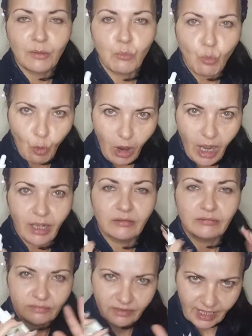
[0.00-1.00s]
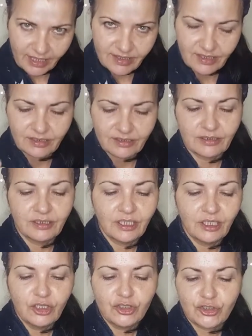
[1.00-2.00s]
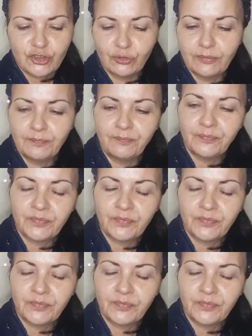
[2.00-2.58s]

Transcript: moi, that's it. So